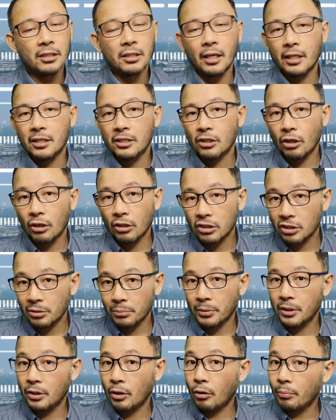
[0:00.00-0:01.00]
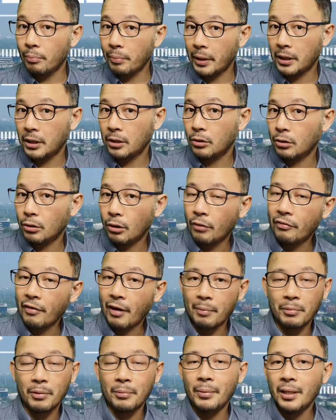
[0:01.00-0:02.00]
gets customer, the competitor of
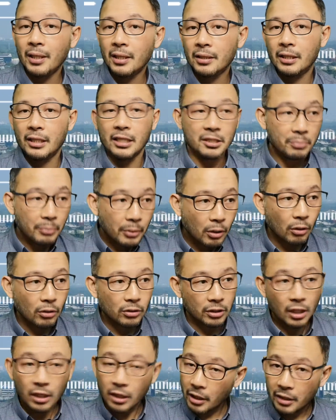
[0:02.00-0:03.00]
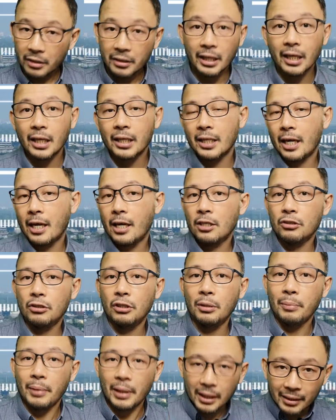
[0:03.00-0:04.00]
Happy Bakery, is because they can actually
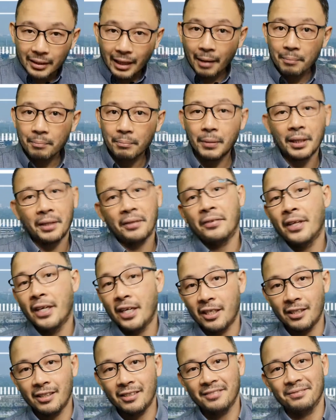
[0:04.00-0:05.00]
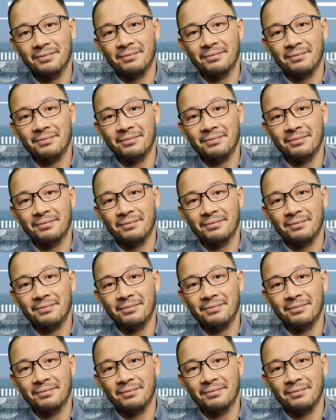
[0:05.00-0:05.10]
make tambay there.